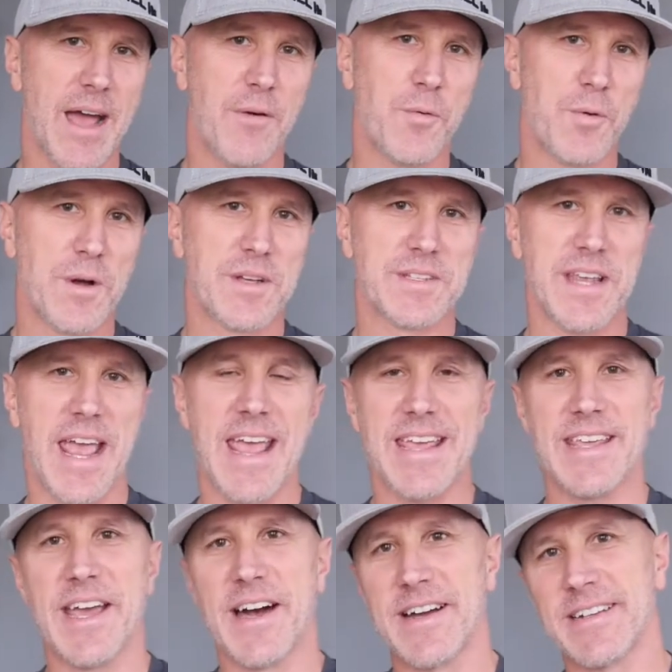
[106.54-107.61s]
was a
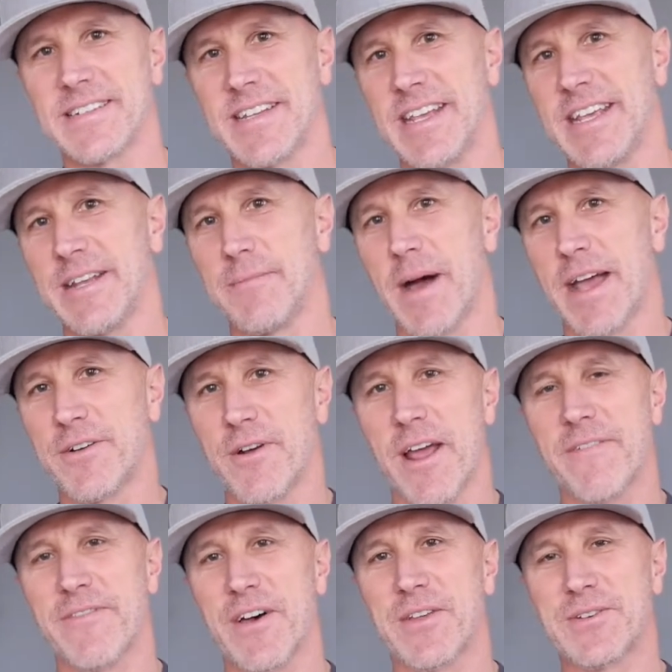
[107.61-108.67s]
young teen, my
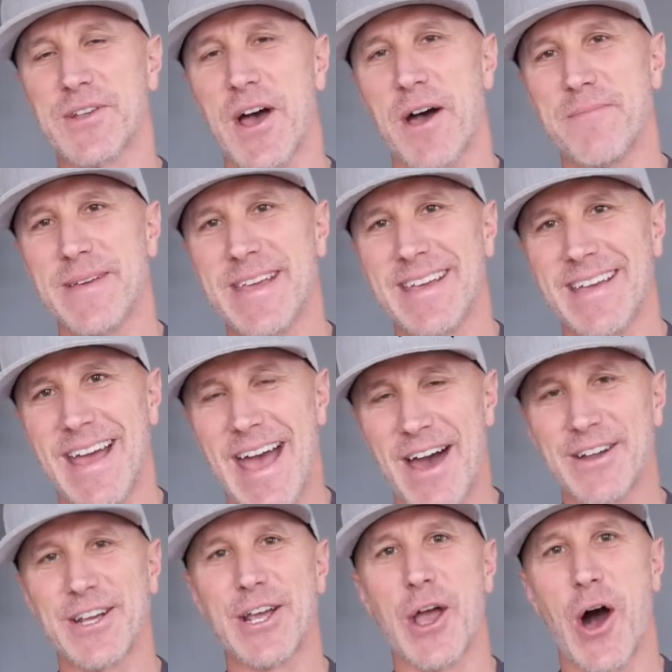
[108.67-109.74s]
grandfather taught me how
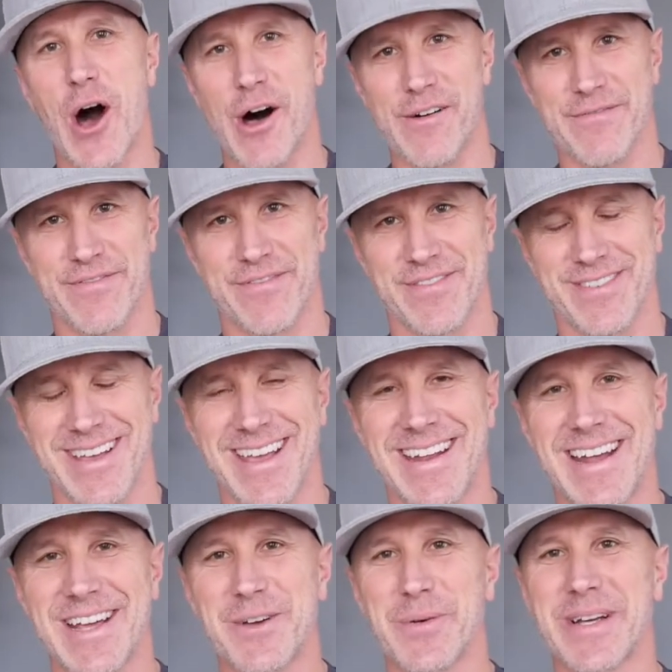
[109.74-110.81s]
to golf,
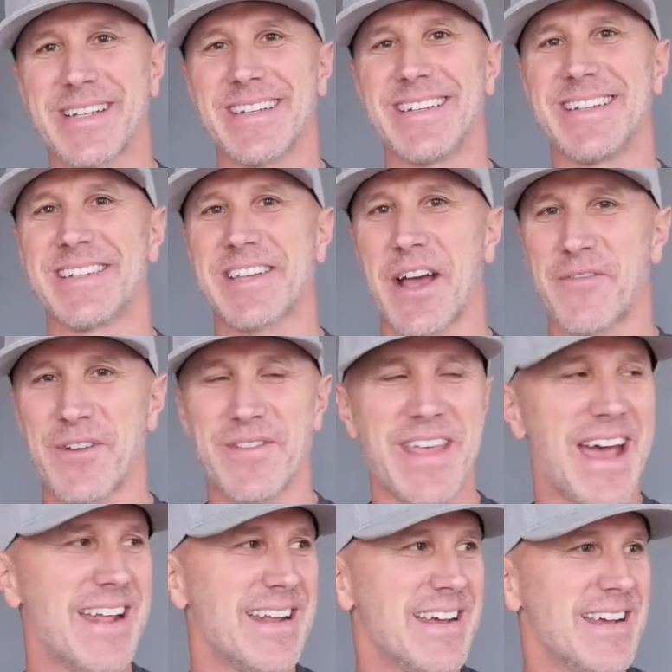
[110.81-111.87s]
and I quickly discovered
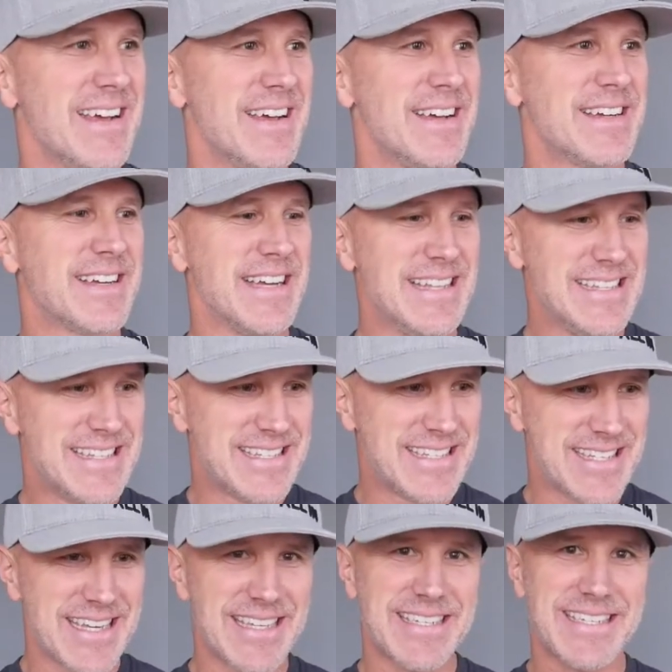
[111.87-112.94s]
that
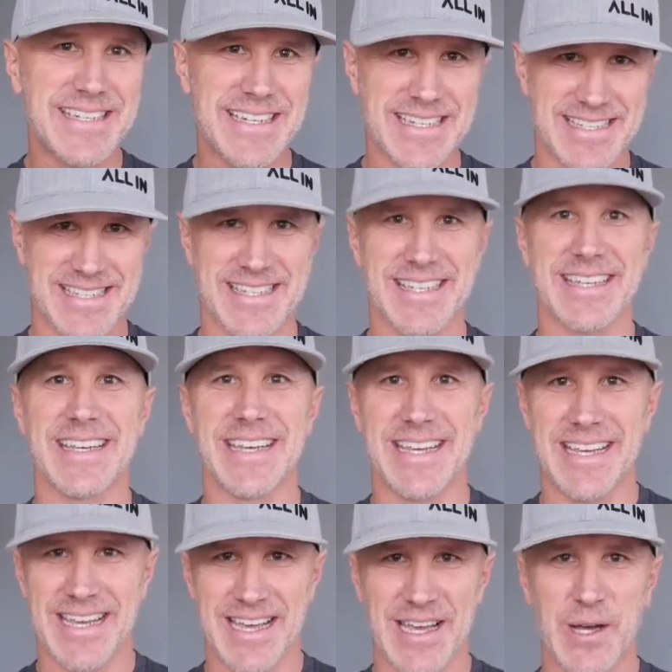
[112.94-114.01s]

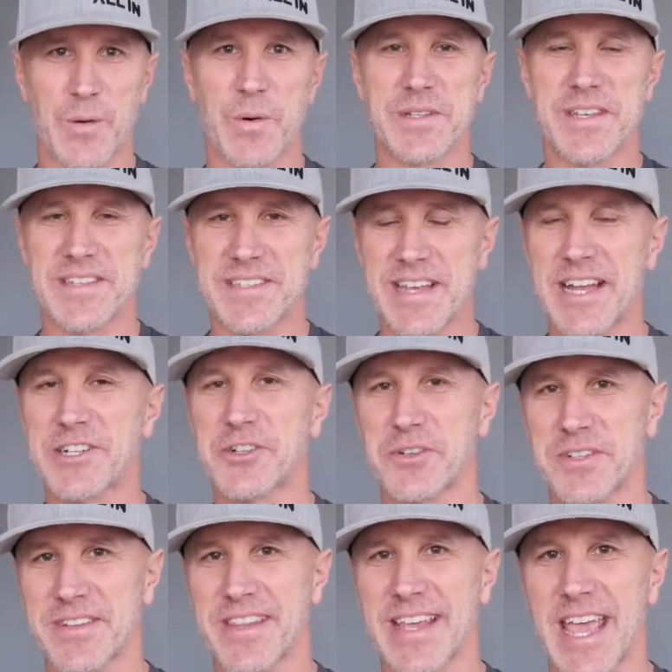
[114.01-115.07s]
consistency was essential
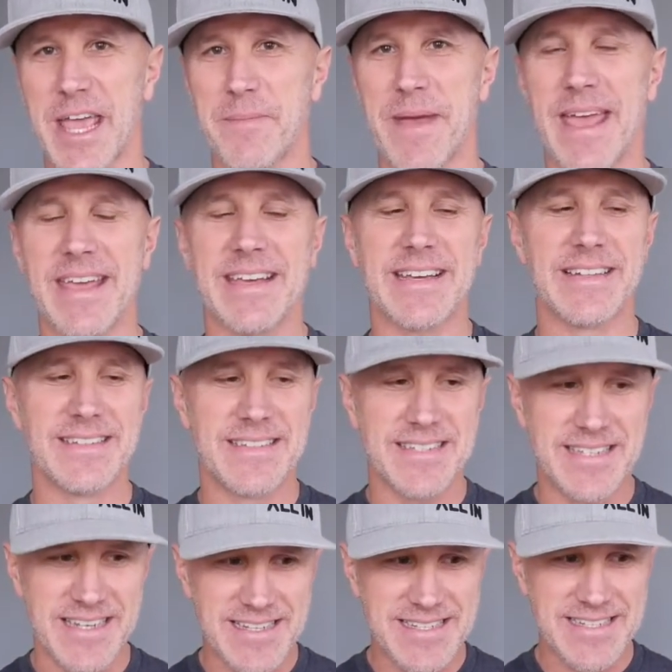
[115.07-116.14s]
to the game. A
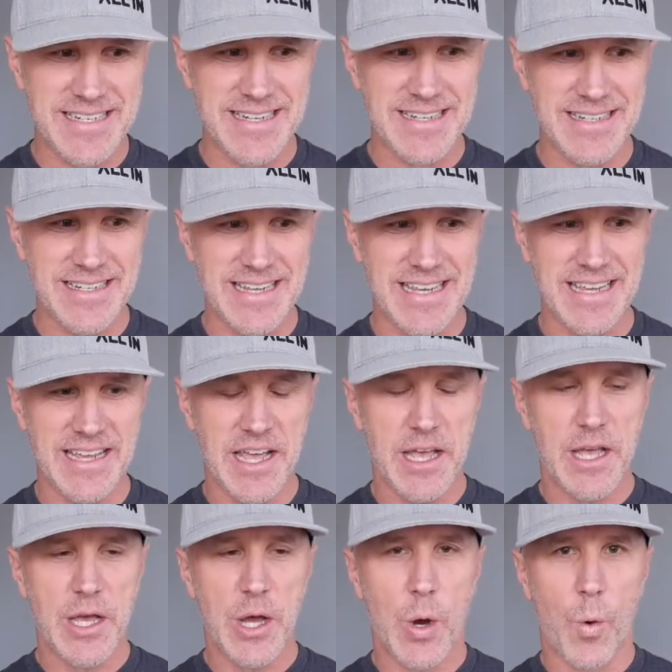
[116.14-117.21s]
consistently
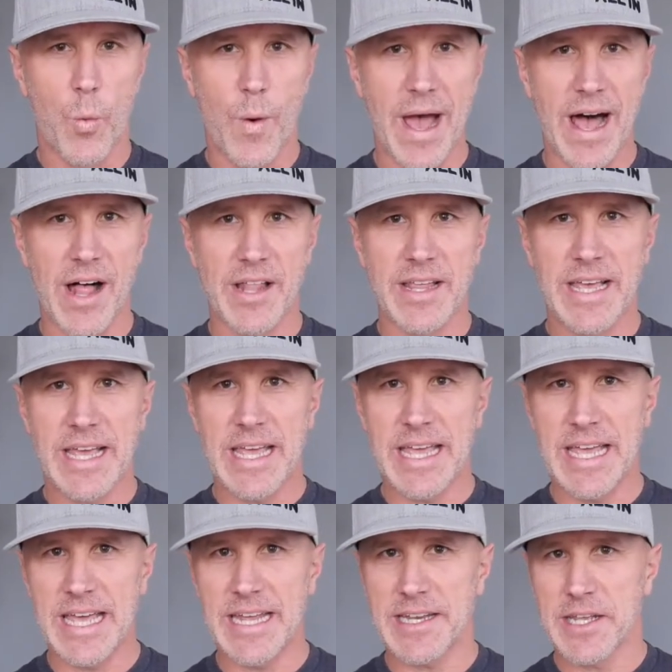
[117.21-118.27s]

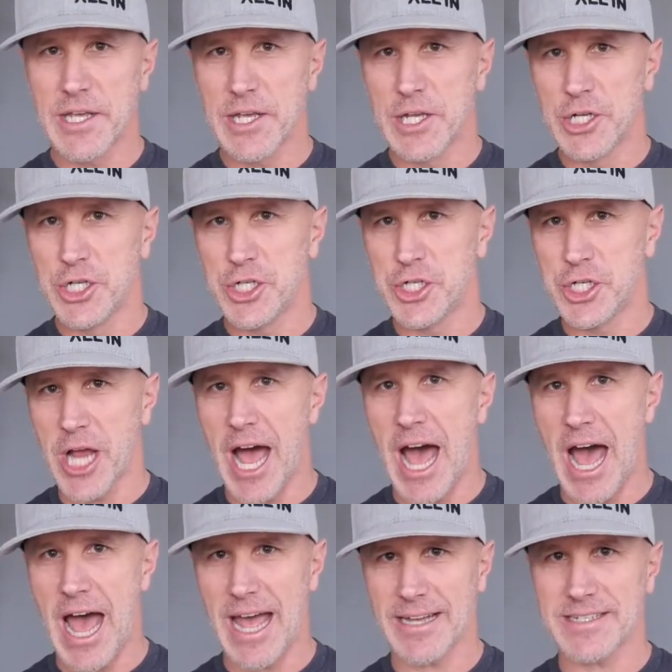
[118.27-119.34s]
well-hit
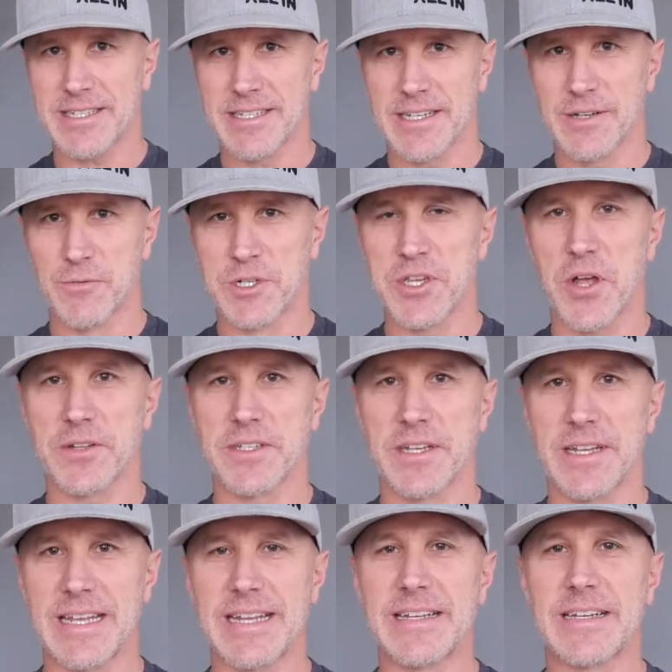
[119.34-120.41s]
shot
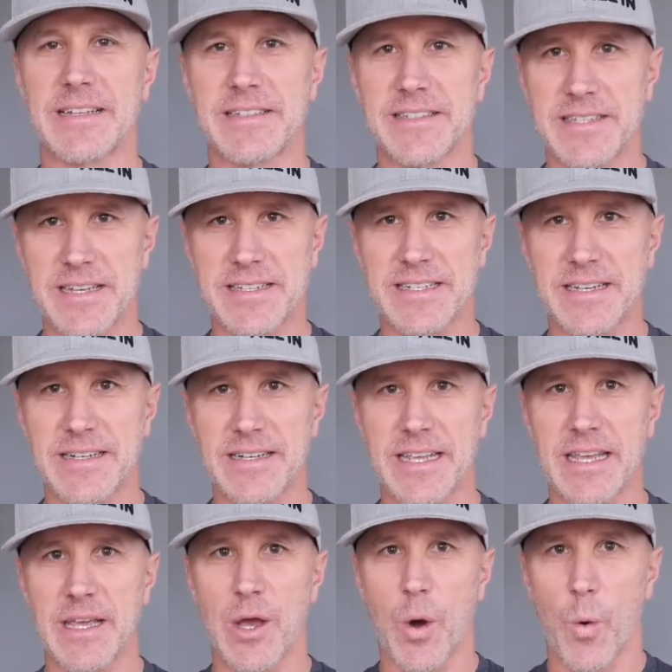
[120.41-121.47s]
resulted in
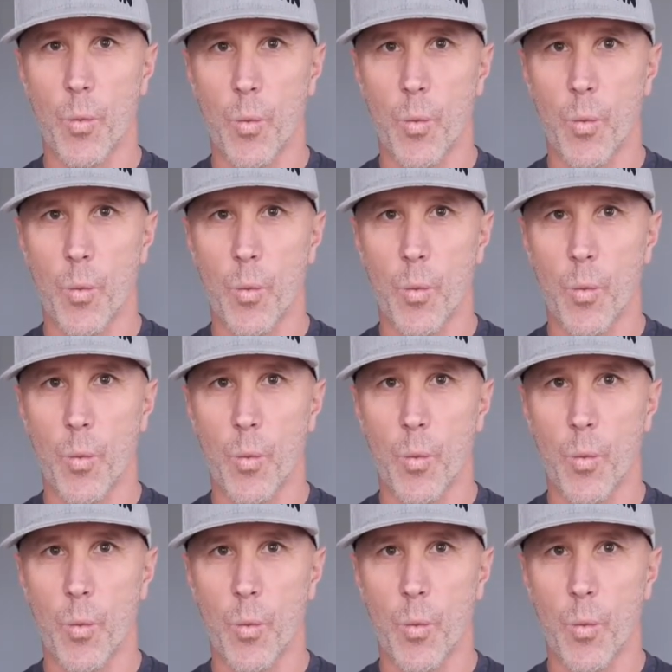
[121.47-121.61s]
consistently